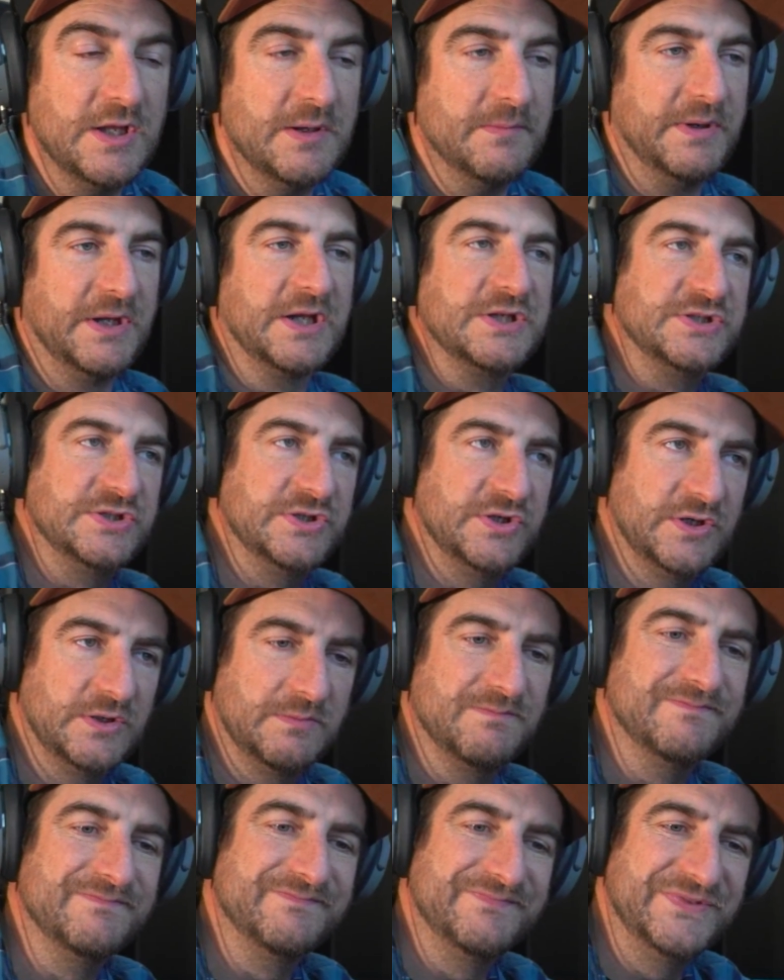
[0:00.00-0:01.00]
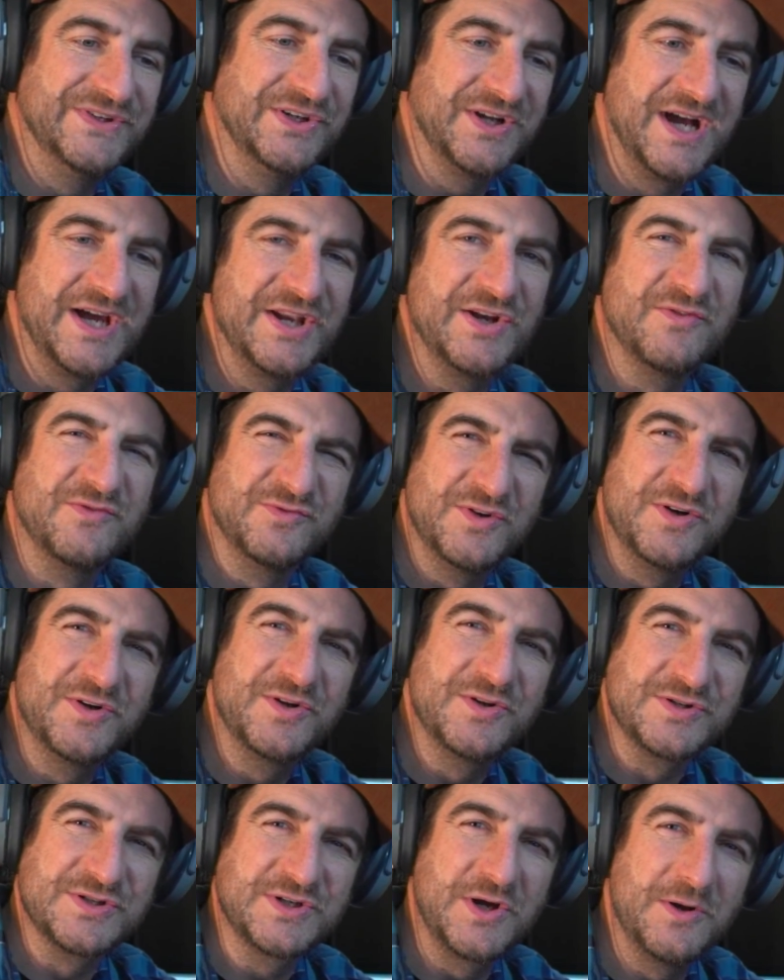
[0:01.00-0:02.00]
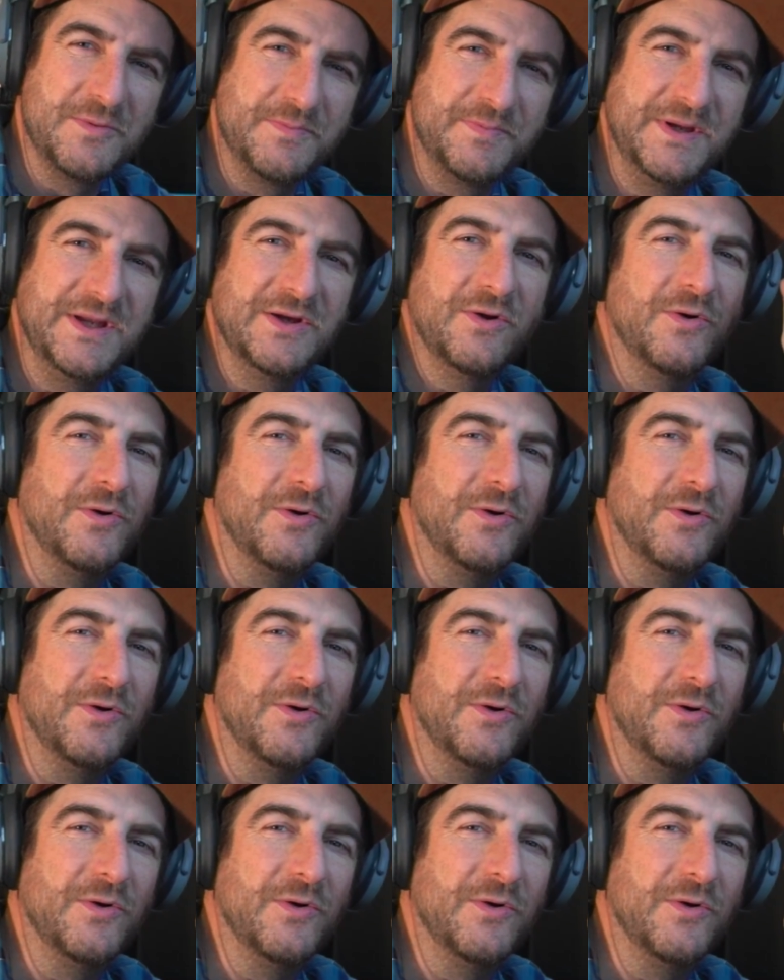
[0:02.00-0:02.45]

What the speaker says: because you're kind of rotoscoping